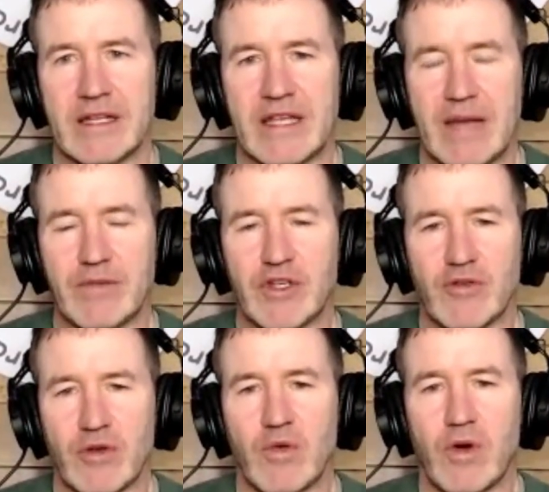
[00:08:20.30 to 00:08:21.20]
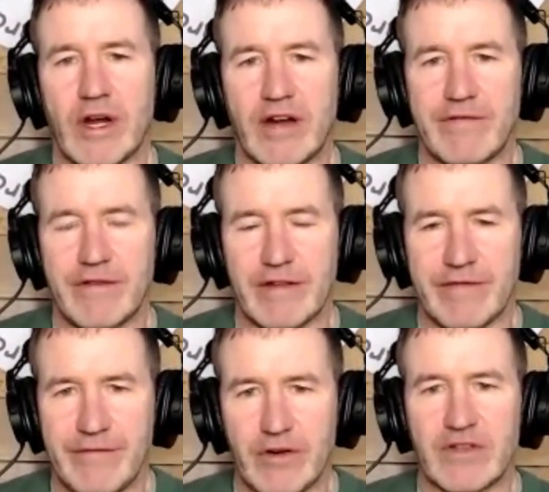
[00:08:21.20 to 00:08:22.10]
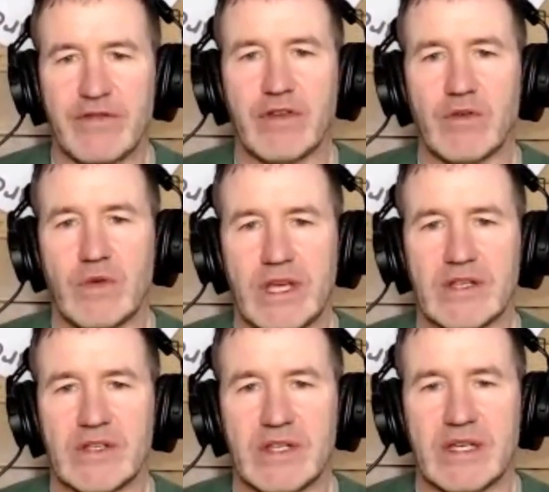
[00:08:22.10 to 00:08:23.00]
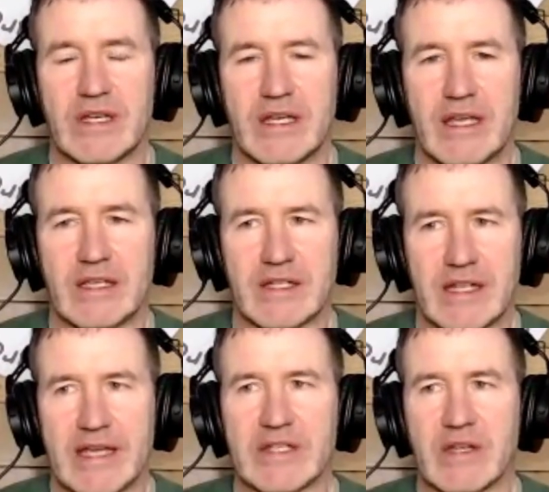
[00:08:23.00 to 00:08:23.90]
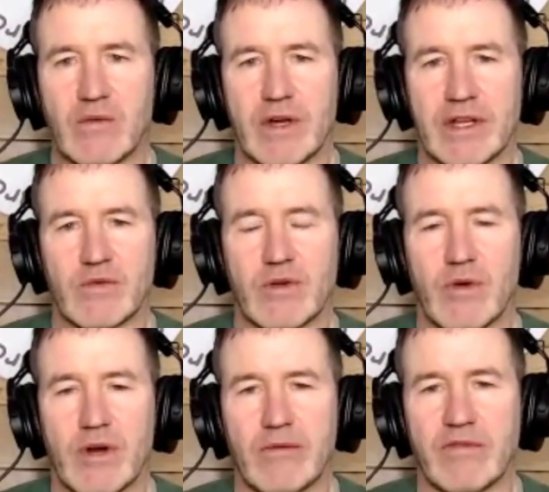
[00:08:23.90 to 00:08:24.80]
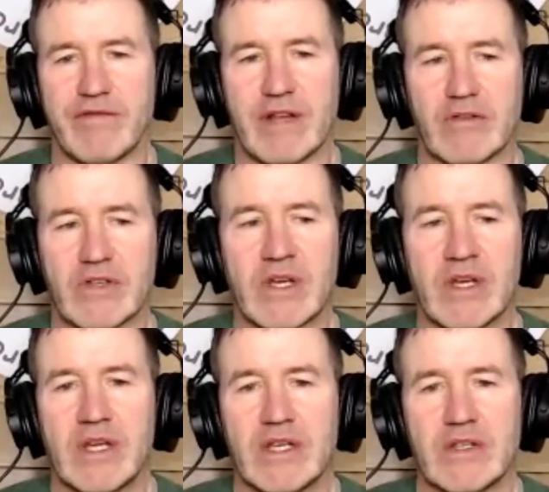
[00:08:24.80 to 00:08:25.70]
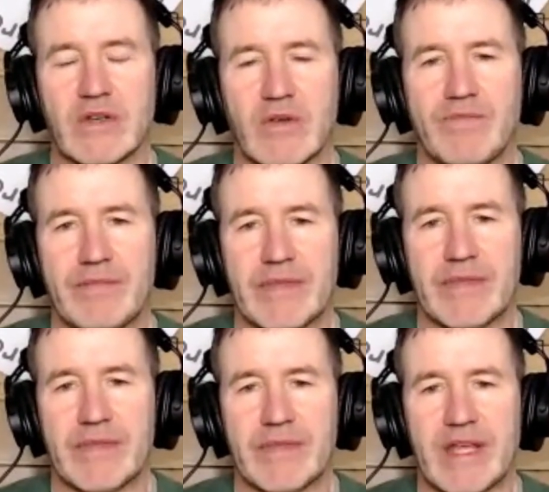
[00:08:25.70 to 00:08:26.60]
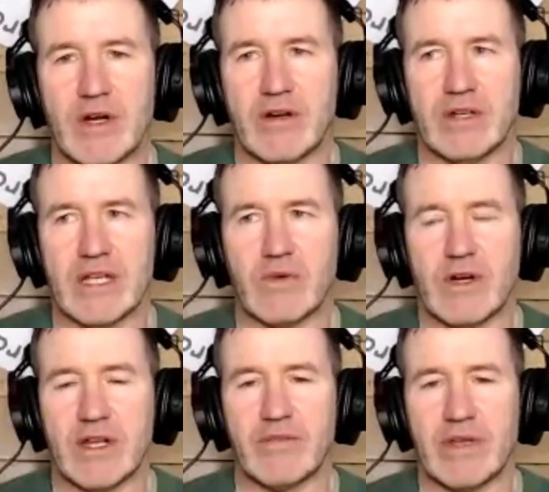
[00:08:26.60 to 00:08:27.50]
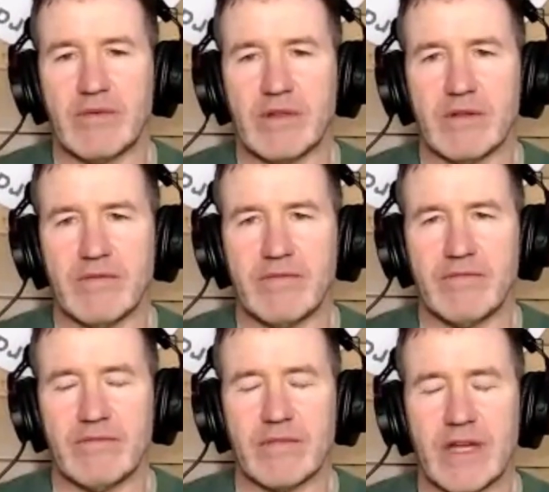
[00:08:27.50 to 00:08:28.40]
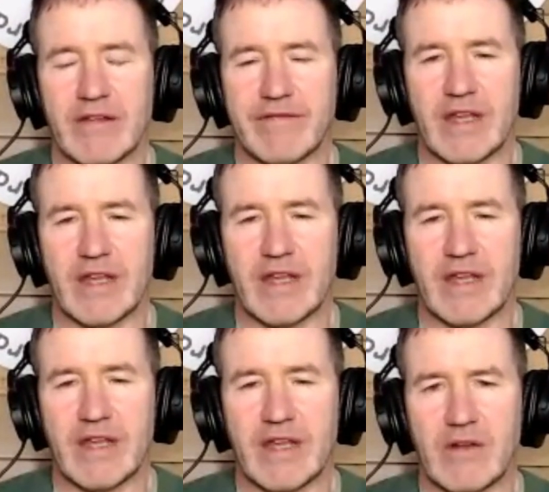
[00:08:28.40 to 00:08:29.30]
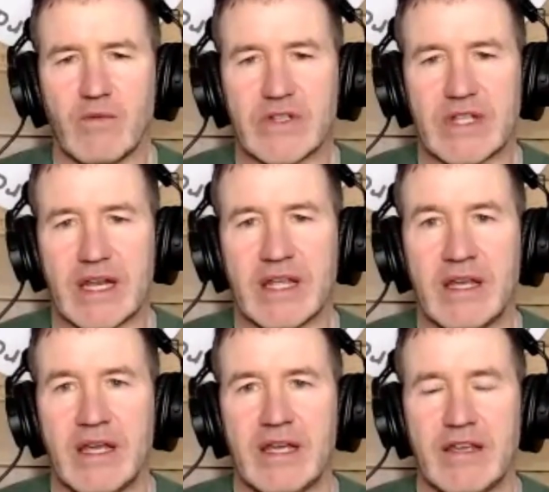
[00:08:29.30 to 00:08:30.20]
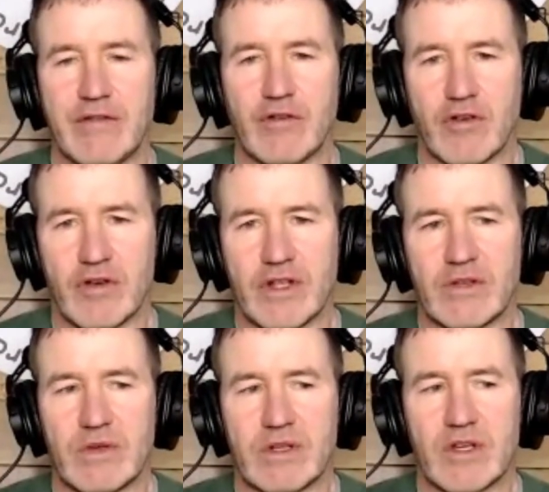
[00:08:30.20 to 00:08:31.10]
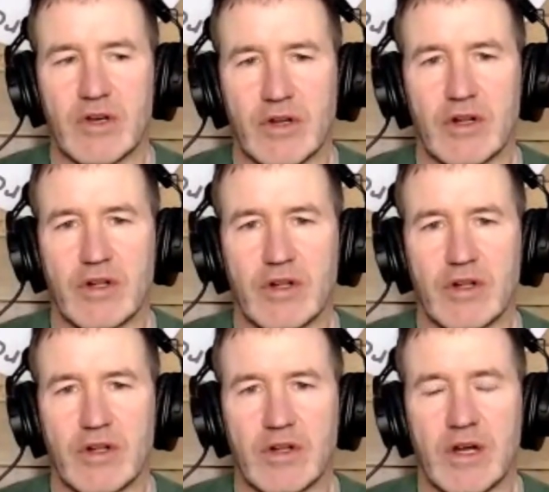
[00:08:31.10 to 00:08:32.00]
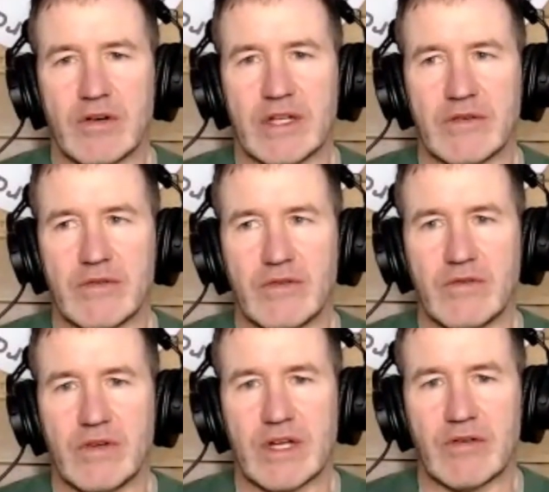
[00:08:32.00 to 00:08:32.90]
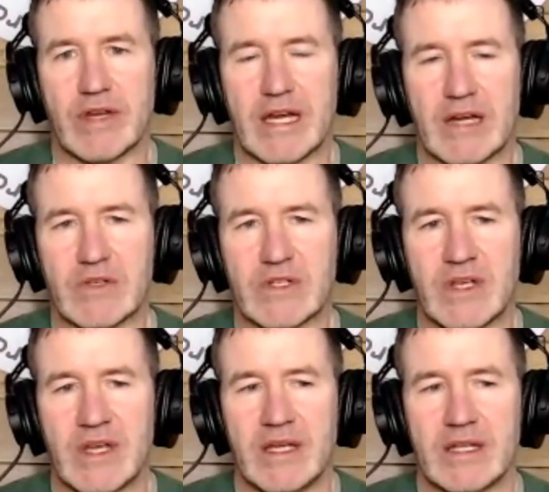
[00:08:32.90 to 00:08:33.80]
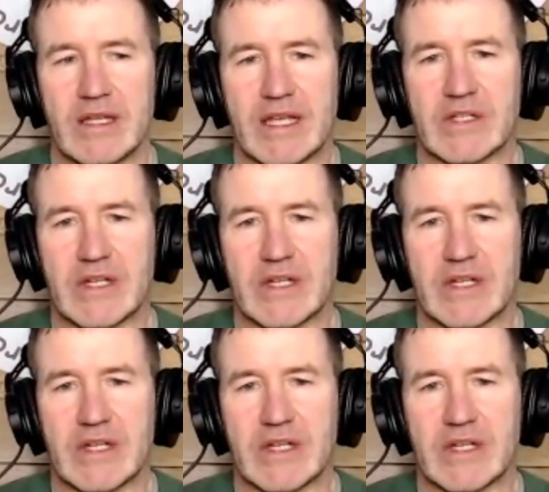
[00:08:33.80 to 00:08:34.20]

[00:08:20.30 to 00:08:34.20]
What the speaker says: the temperature required for the first few weeks is less than what is required with flowers. So that's where a lot of people kind of fail with flowers, is that if you're going into a tunnel or into a greenhouse